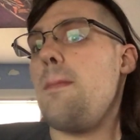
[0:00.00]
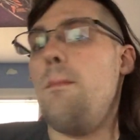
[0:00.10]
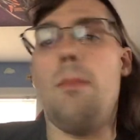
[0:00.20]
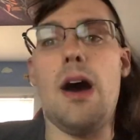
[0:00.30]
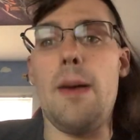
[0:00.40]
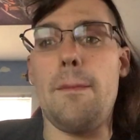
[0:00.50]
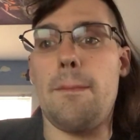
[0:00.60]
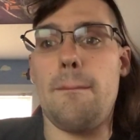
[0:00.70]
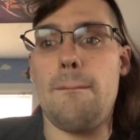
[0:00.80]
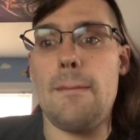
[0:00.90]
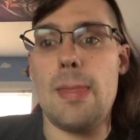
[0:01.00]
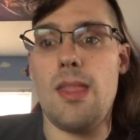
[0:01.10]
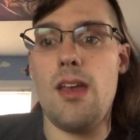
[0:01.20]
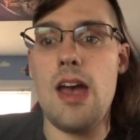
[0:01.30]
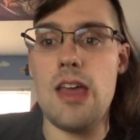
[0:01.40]
But
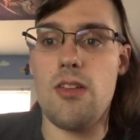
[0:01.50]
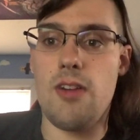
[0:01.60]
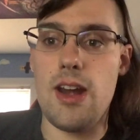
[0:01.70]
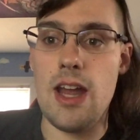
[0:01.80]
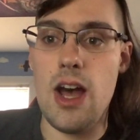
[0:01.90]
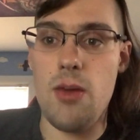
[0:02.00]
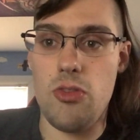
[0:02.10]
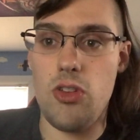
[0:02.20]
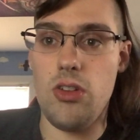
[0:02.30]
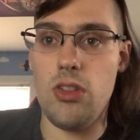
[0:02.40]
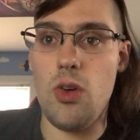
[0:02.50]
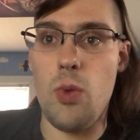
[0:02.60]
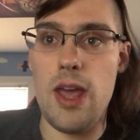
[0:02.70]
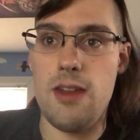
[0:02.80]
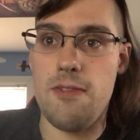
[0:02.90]
as of right now, I'm still in the
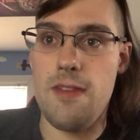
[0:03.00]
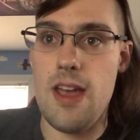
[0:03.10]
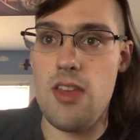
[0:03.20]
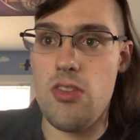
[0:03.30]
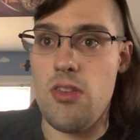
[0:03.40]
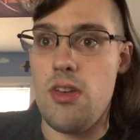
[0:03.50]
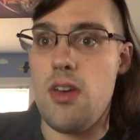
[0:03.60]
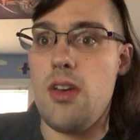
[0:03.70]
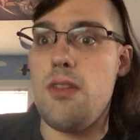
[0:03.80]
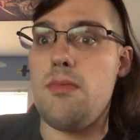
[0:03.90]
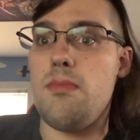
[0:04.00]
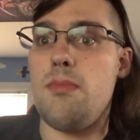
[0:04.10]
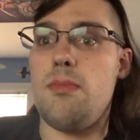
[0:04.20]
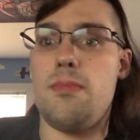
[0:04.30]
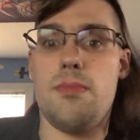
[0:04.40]
waiting phase.
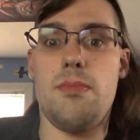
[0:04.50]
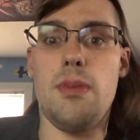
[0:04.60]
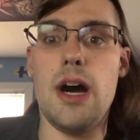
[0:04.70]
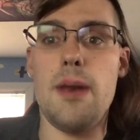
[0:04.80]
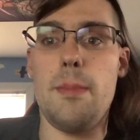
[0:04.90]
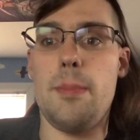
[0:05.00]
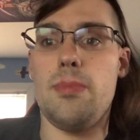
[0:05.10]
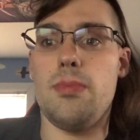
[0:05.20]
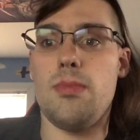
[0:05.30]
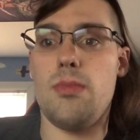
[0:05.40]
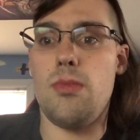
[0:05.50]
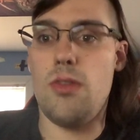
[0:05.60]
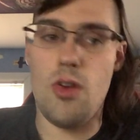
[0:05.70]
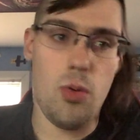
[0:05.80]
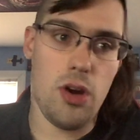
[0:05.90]
But
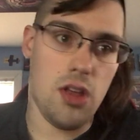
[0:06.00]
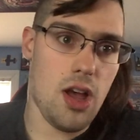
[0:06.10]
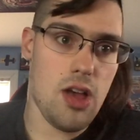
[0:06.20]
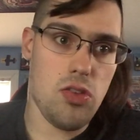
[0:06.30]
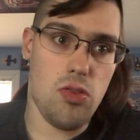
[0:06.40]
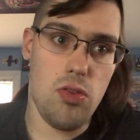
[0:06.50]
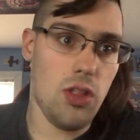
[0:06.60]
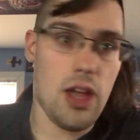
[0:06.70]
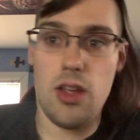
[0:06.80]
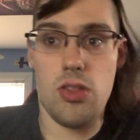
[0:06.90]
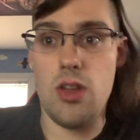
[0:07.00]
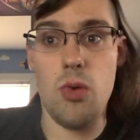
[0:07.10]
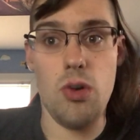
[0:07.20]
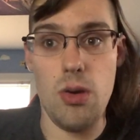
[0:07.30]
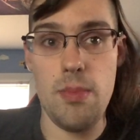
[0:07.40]
don't worry, guys. Like, there
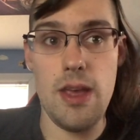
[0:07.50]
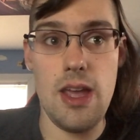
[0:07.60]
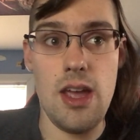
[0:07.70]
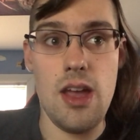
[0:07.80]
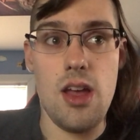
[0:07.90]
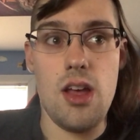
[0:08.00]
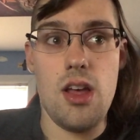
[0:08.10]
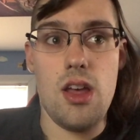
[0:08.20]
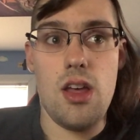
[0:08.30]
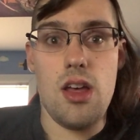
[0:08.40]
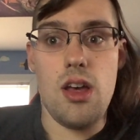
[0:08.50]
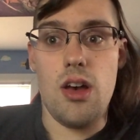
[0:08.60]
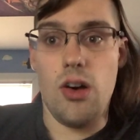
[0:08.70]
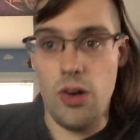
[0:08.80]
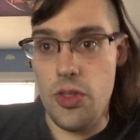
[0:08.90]
will be,
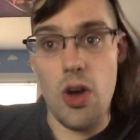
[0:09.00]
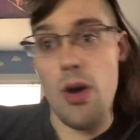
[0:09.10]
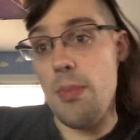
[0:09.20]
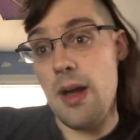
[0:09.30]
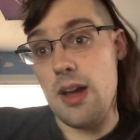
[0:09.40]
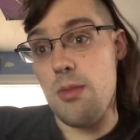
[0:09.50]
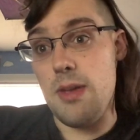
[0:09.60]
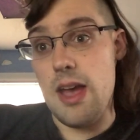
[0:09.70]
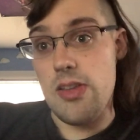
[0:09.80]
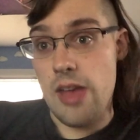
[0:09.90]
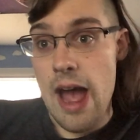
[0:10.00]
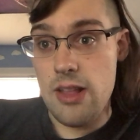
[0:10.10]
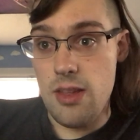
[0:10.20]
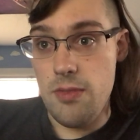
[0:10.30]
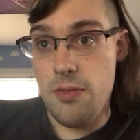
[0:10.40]
although I'm not going to be as
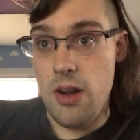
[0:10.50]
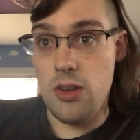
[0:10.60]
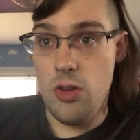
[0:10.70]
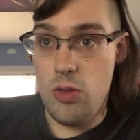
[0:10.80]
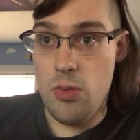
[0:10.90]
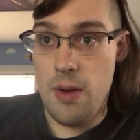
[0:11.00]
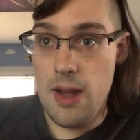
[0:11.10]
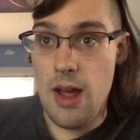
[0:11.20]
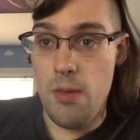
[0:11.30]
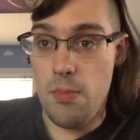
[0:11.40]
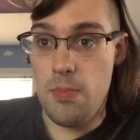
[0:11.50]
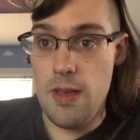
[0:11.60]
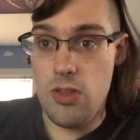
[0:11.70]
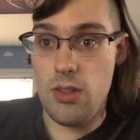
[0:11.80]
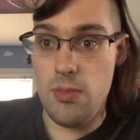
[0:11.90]
active on YouTube right now,
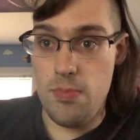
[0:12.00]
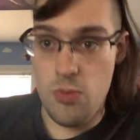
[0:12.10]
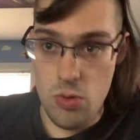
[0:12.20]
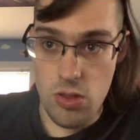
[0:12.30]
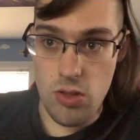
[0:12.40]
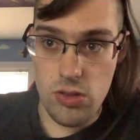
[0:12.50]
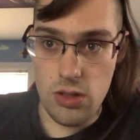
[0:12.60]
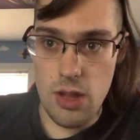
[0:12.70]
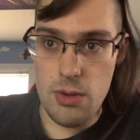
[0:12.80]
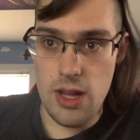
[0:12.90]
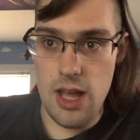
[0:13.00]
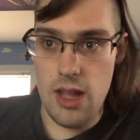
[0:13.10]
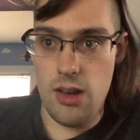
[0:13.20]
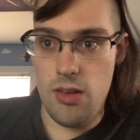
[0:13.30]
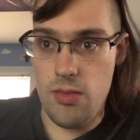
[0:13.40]
basically due to the dilemma
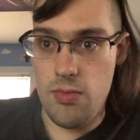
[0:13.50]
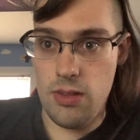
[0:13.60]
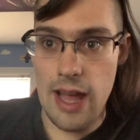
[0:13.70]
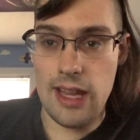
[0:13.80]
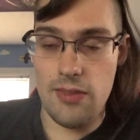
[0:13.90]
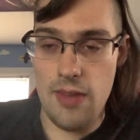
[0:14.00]
and lack of